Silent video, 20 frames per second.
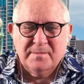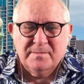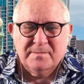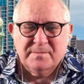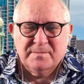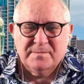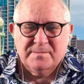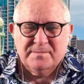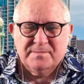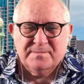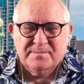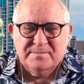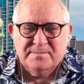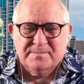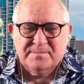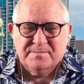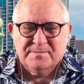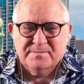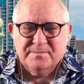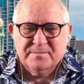
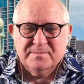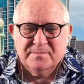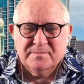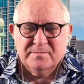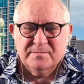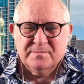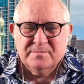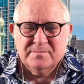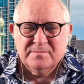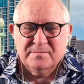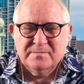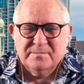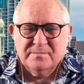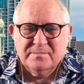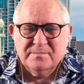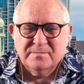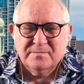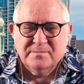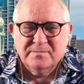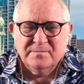
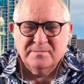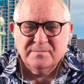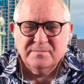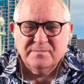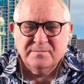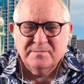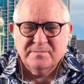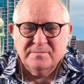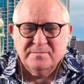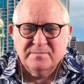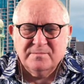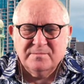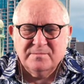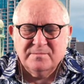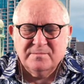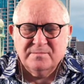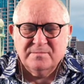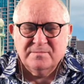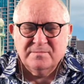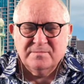
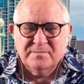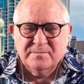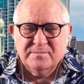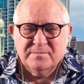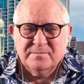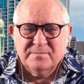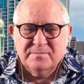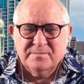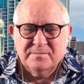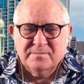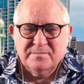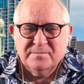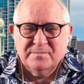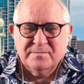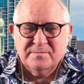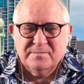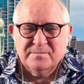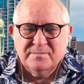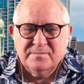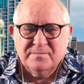
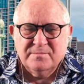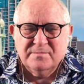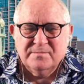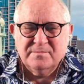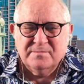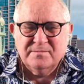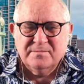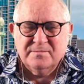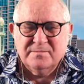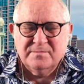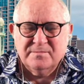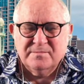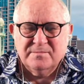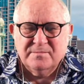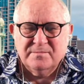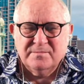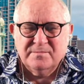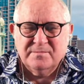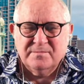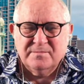
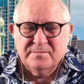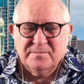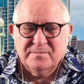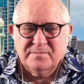(silent)